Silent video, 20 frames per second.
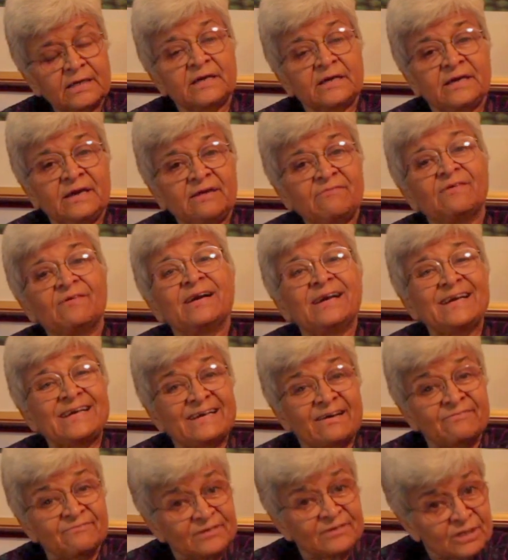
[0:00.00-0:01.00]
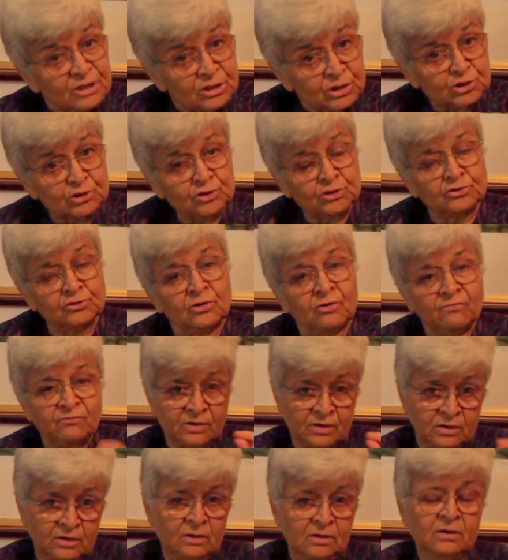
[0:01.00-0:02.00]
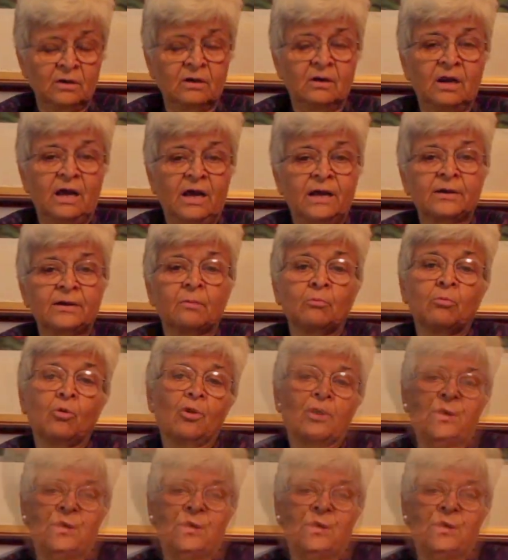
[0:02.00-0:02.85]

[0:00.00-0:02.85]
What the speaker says: given definition of a girl and a boy.